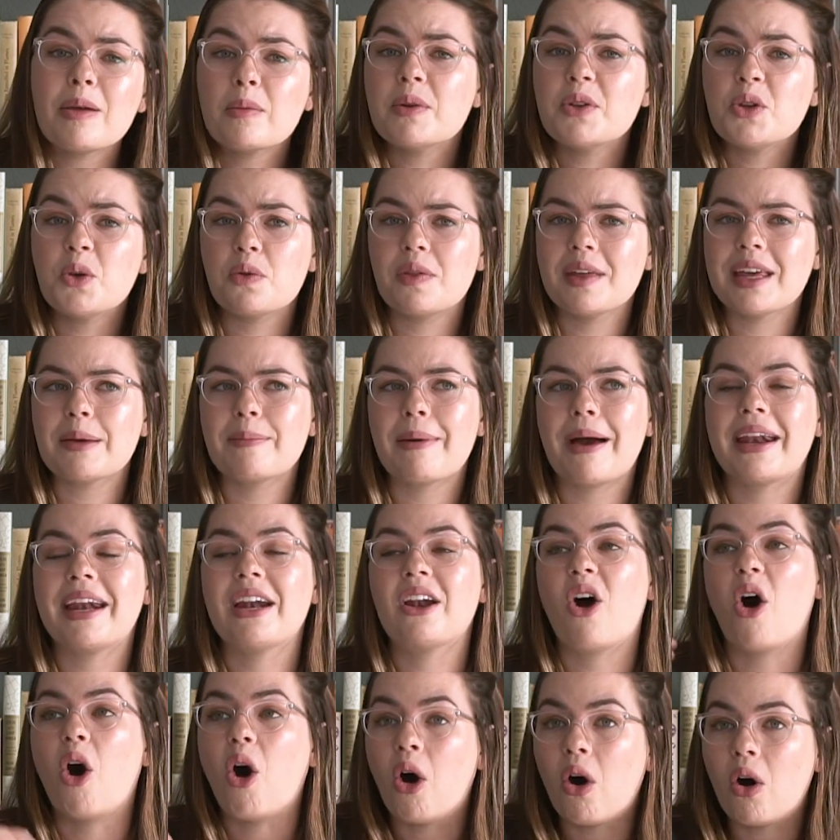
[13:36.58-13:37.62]
mean, when you think about
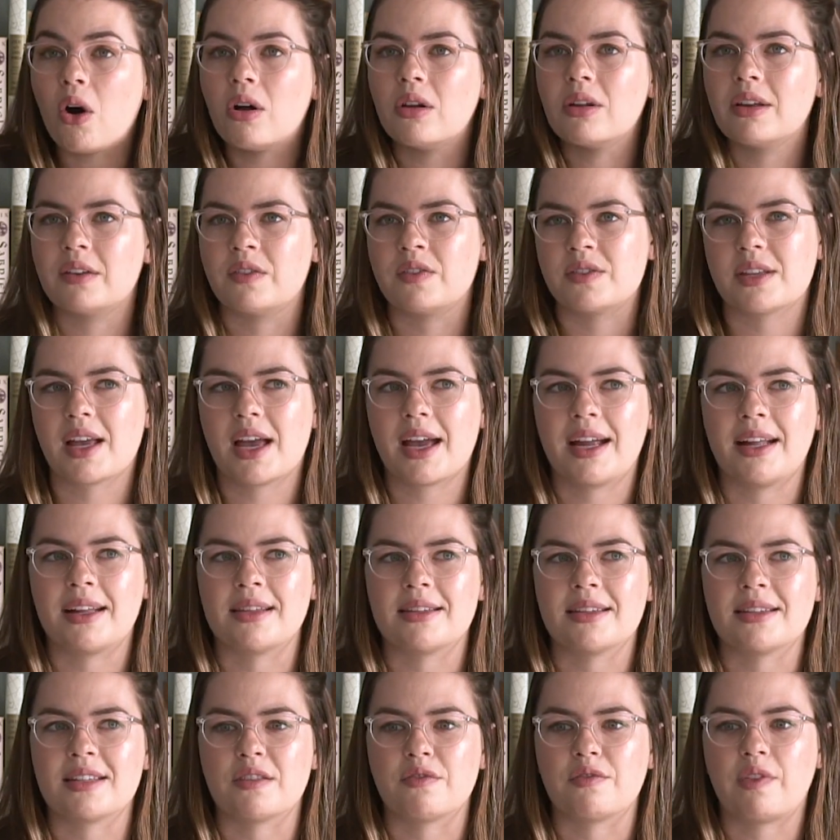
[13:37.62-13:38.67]
it, all of
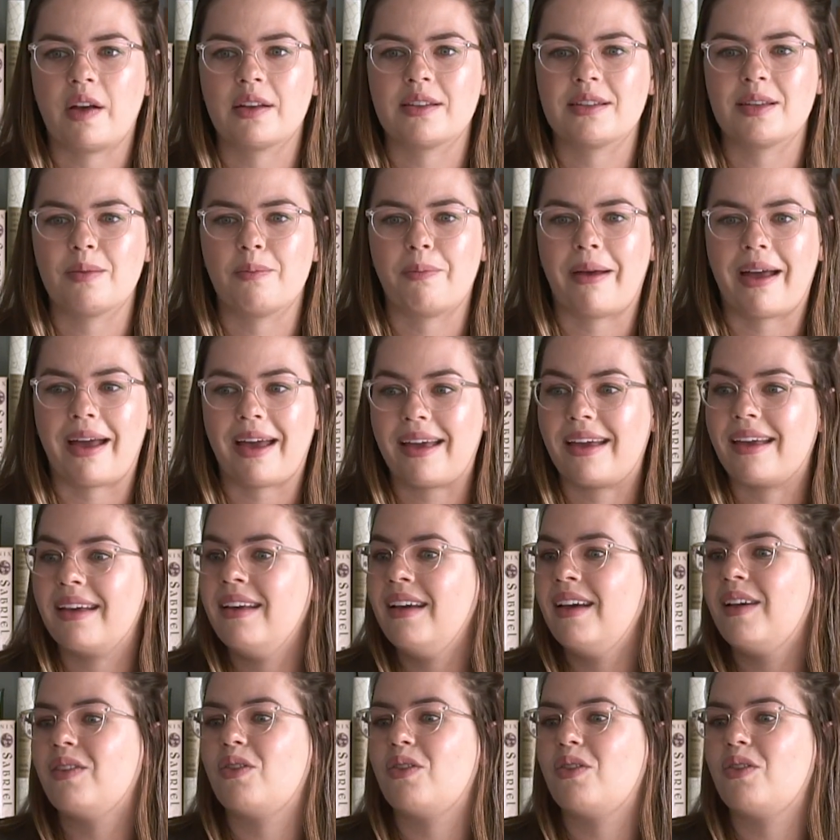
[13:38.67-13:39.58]
science is affected by